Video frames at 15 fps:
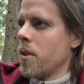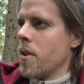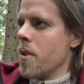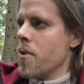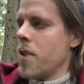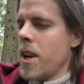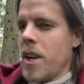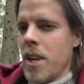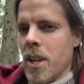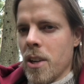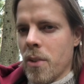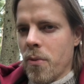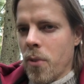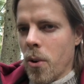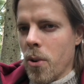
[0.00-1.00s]

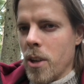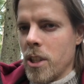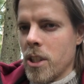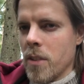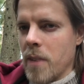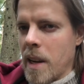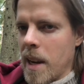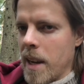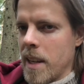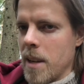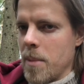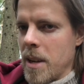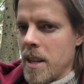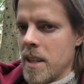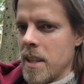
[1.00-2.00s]
radiant forest of
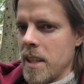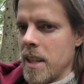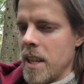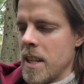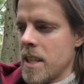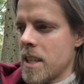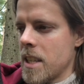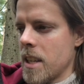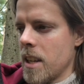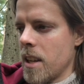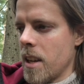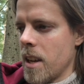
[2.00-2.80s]
enlightenment, it's